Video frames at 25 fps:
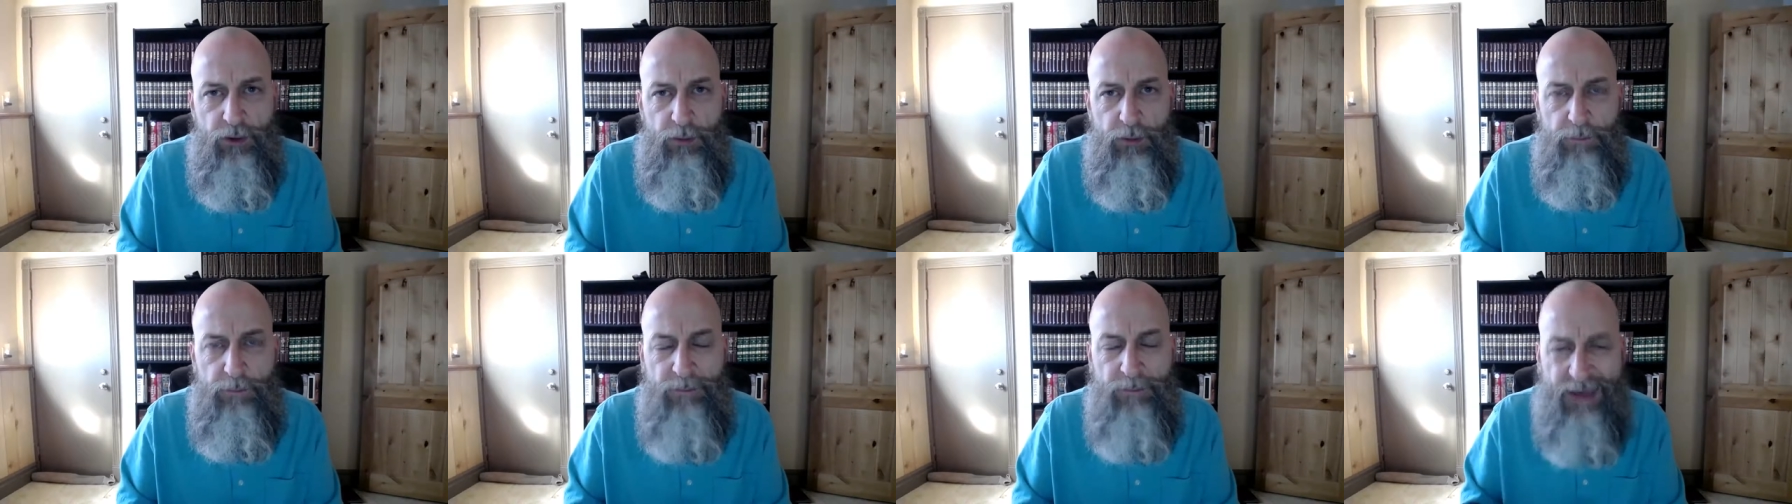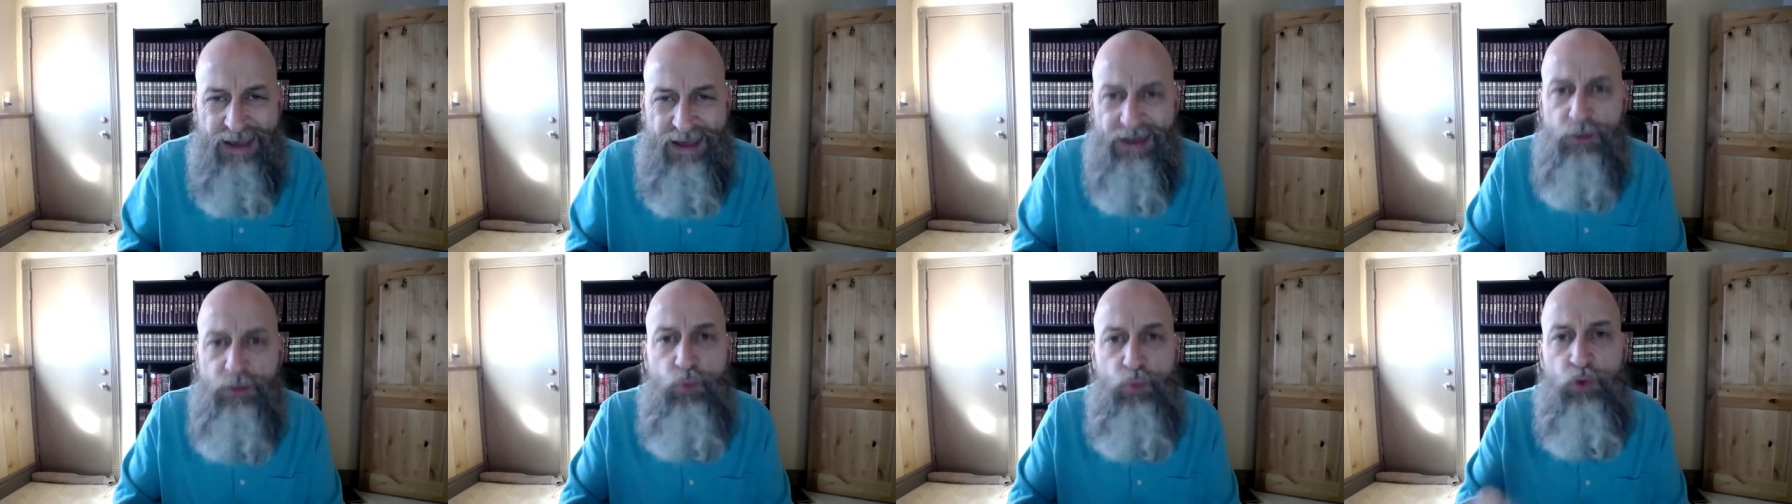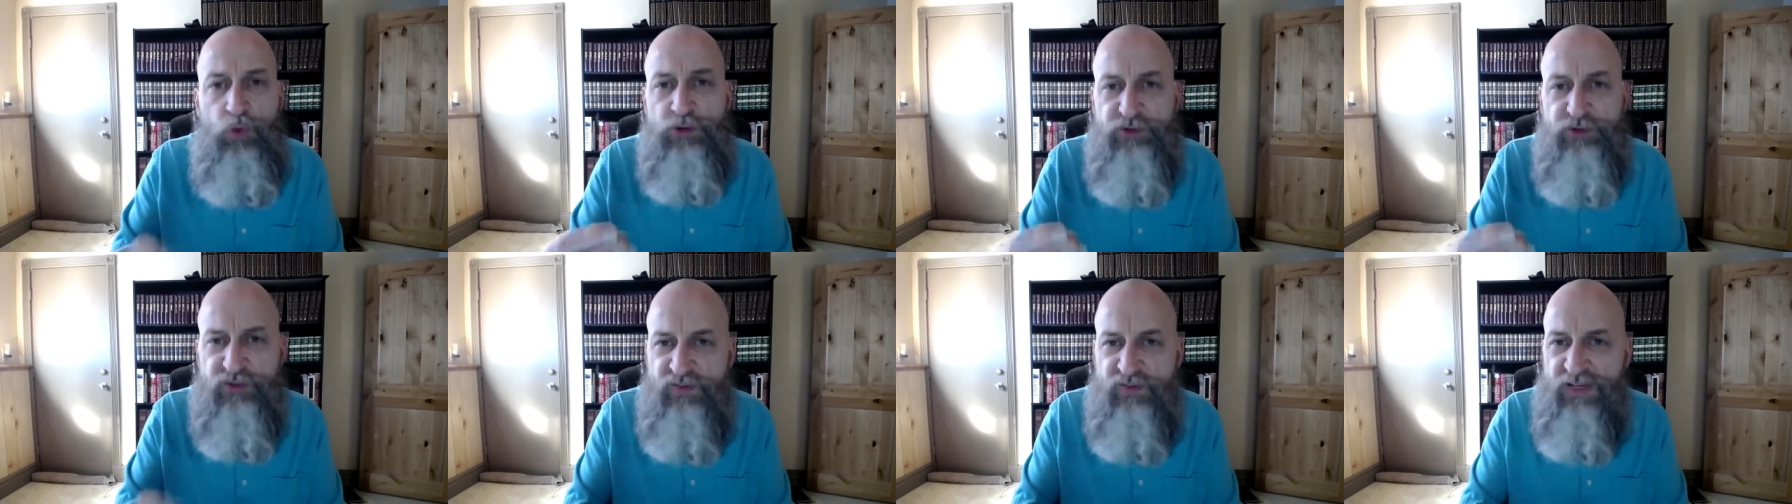Man will
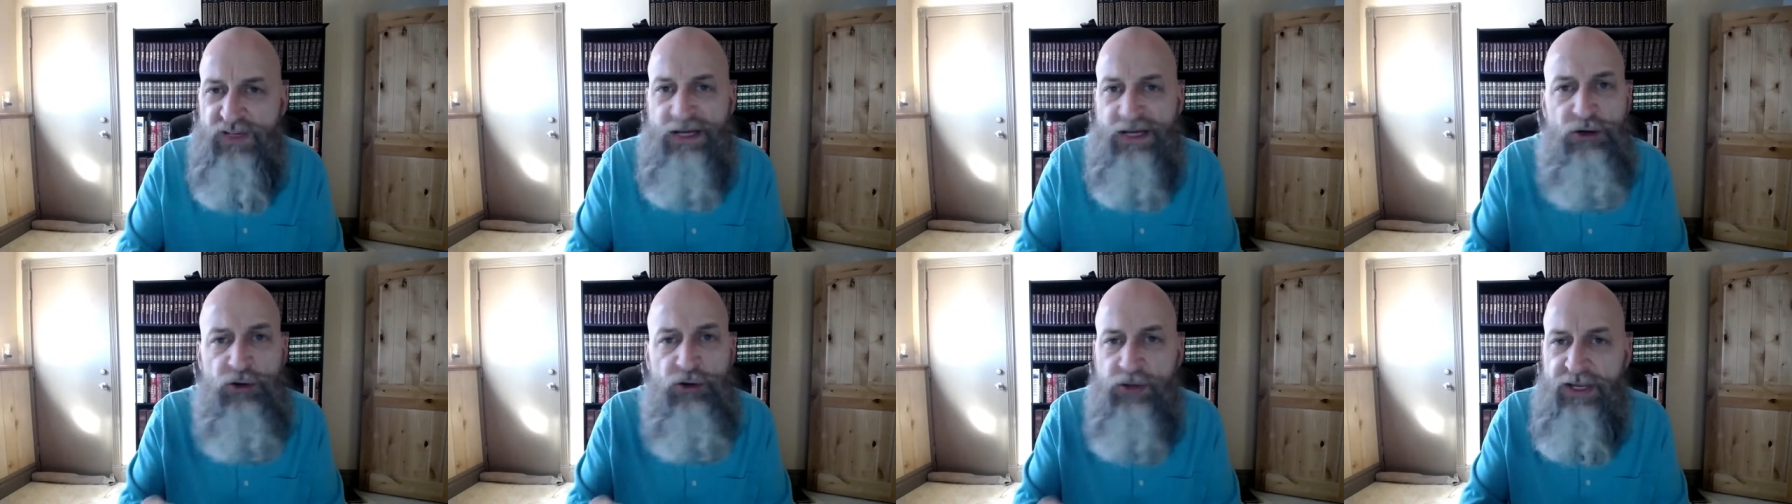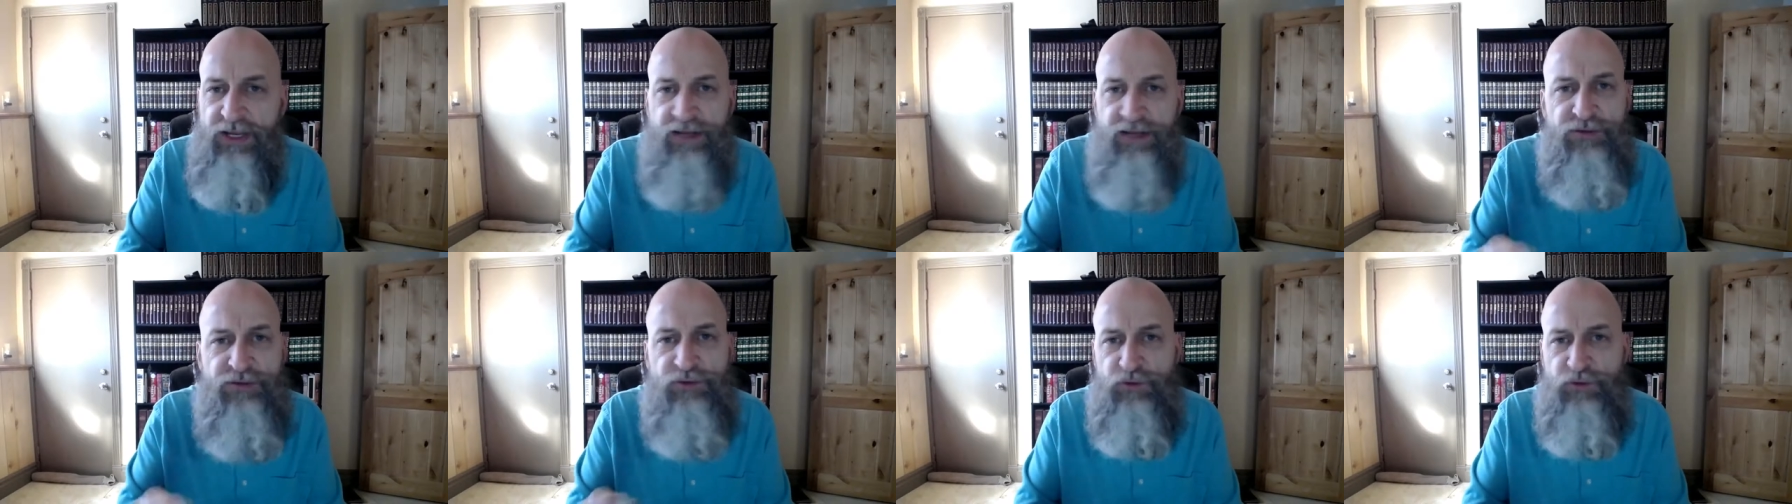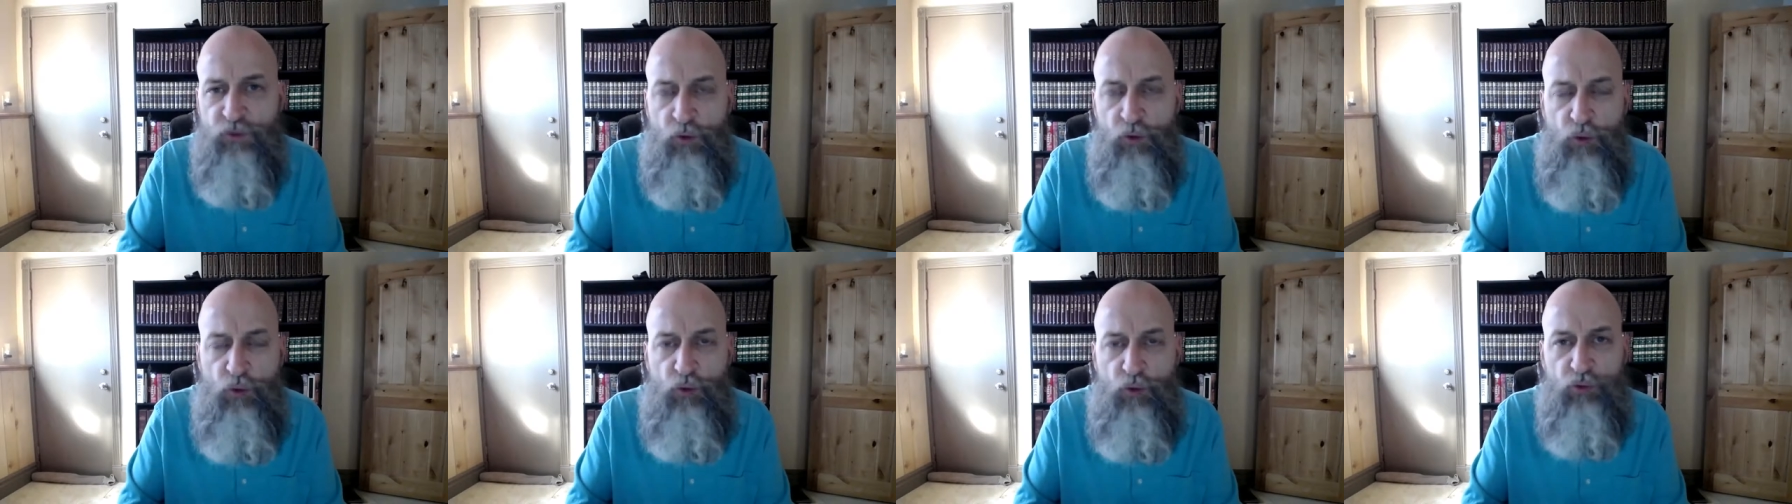sell his
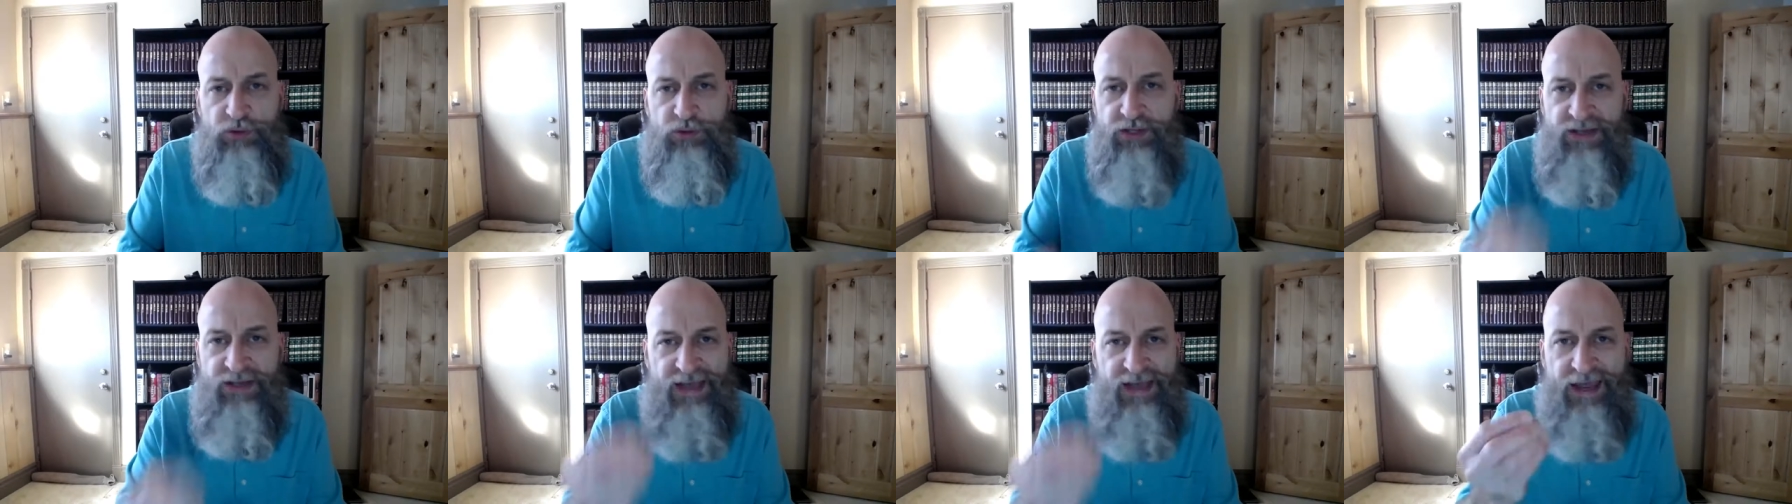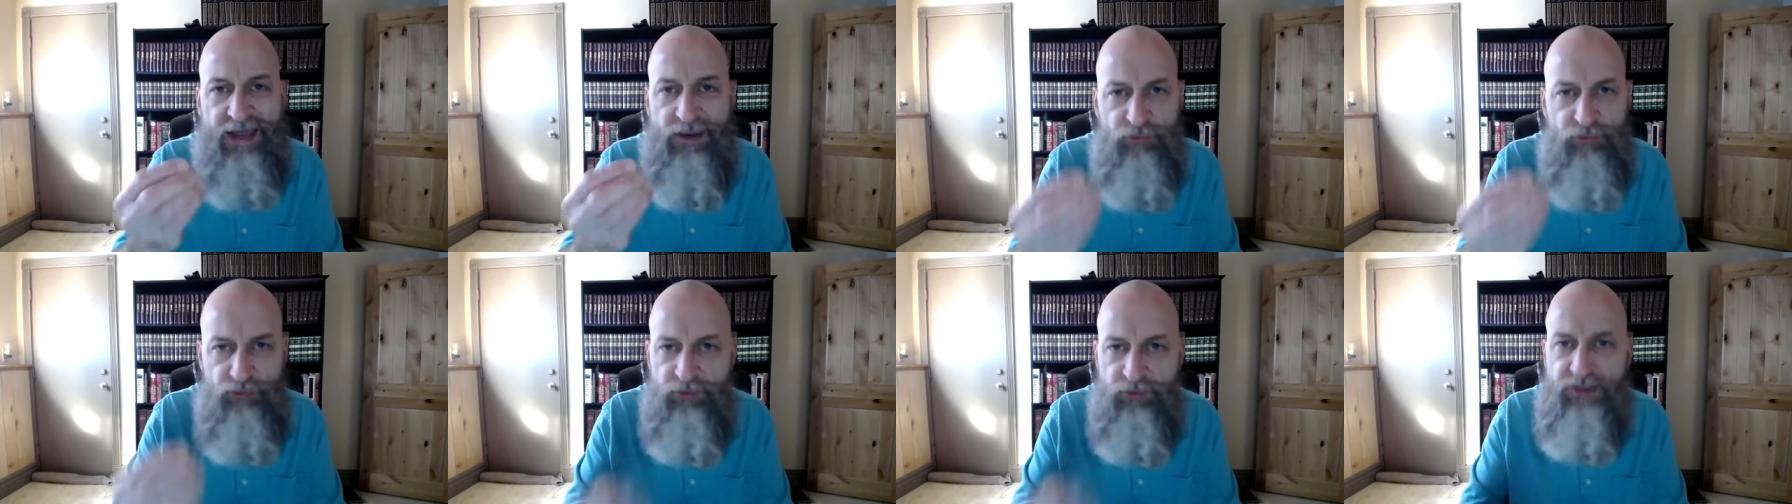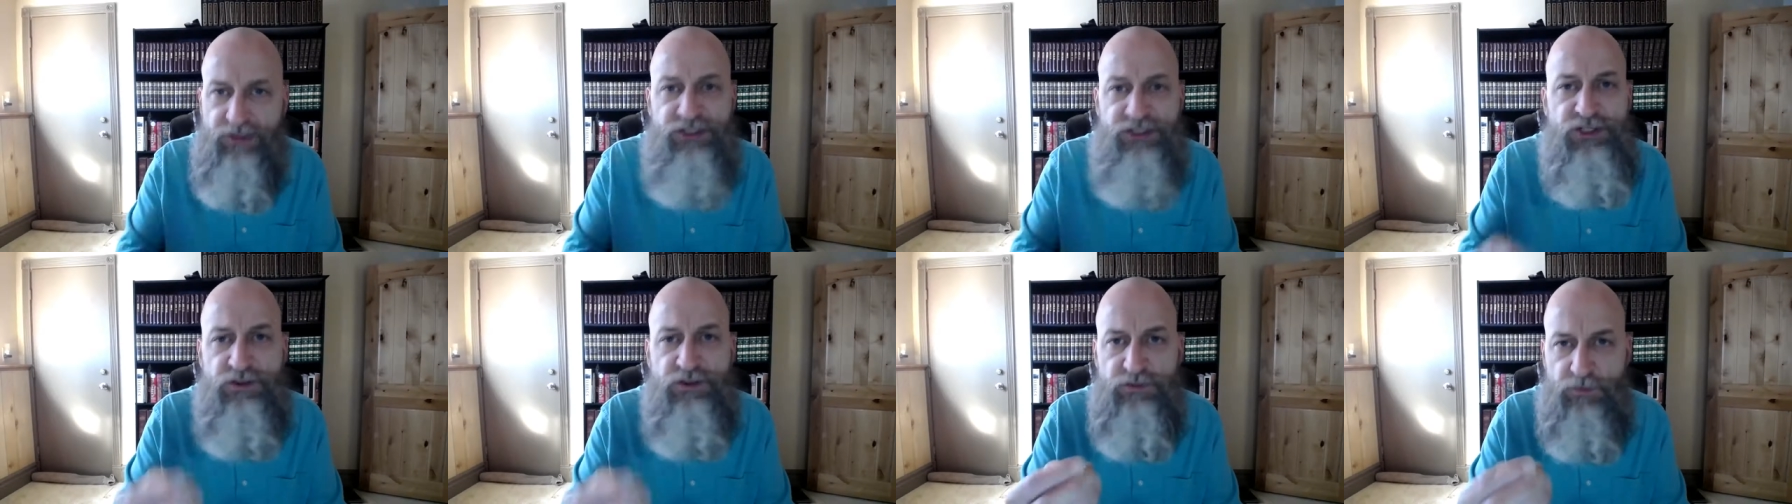soul to gain
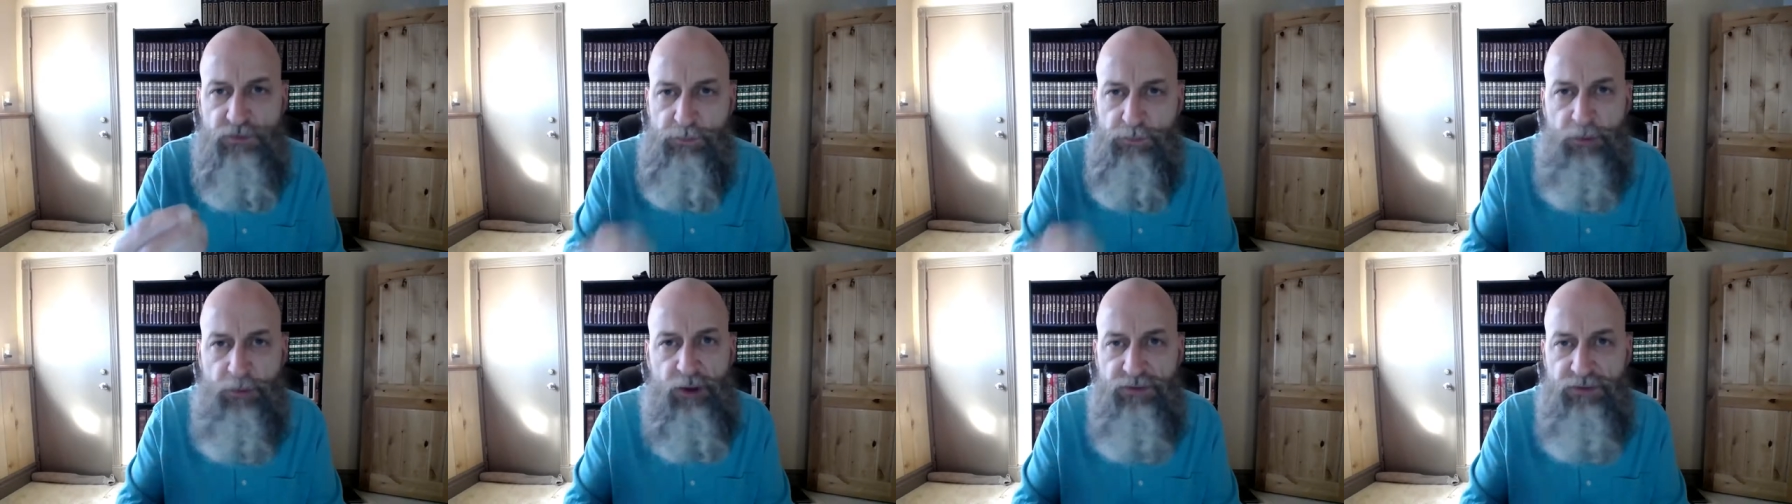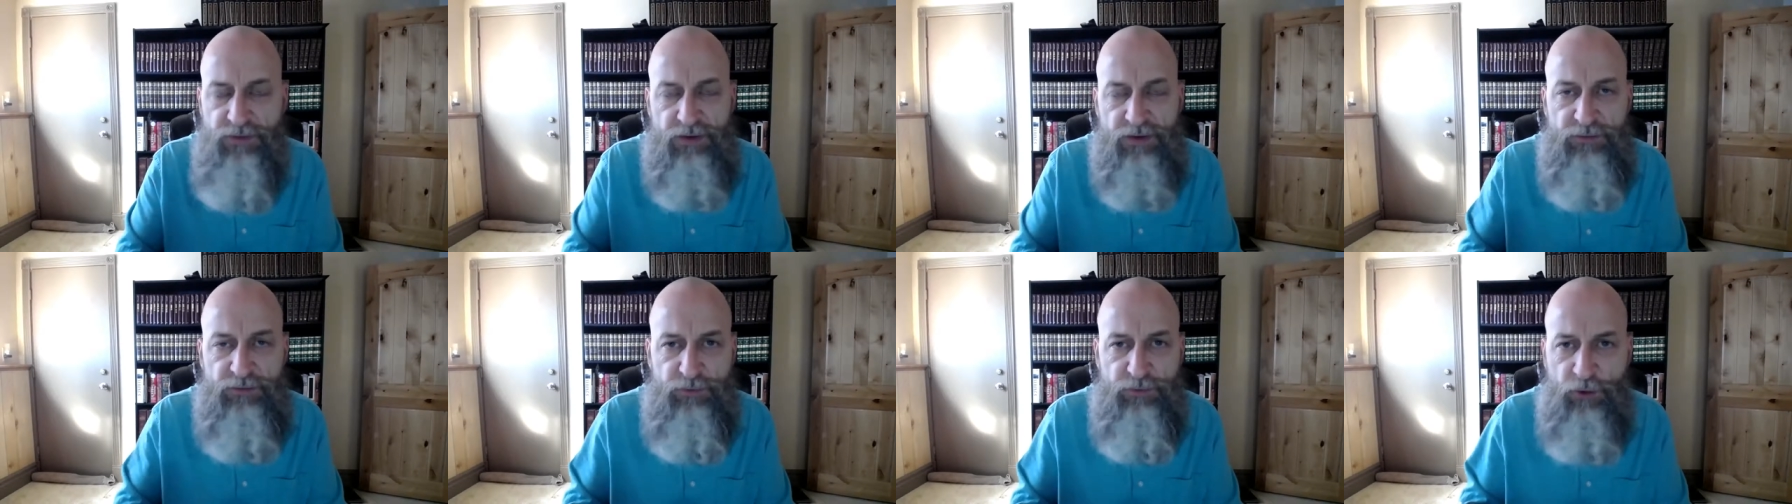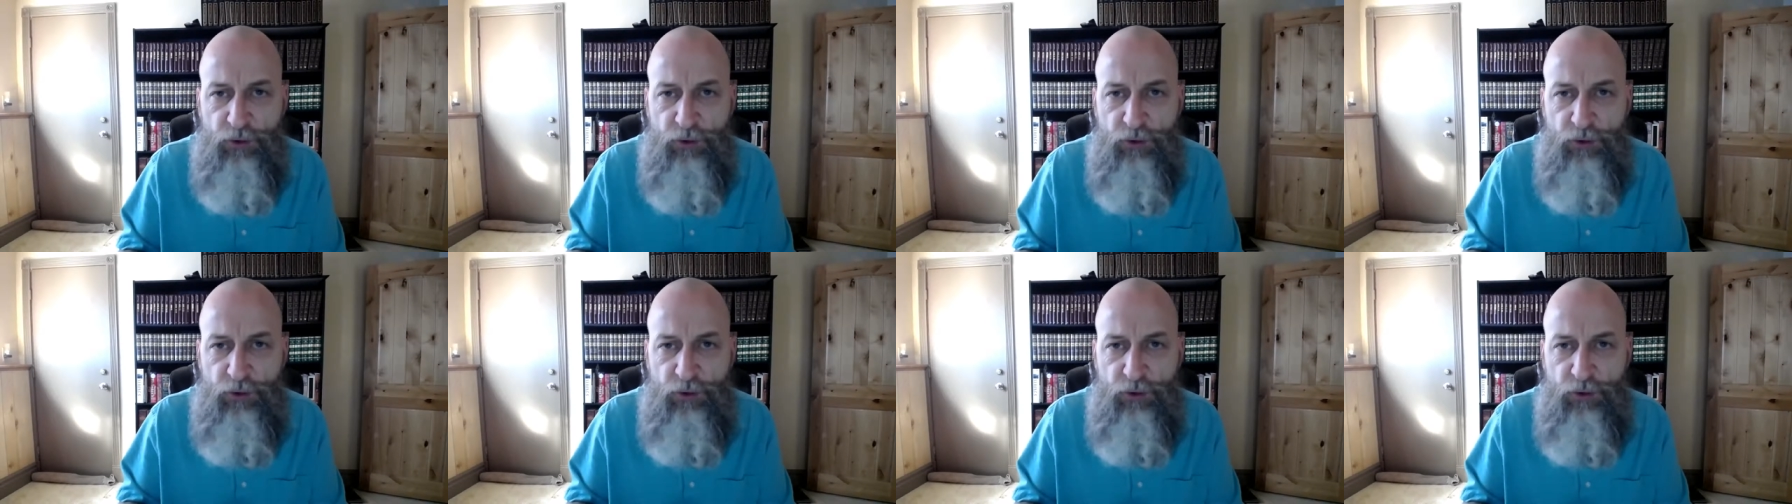riches upon this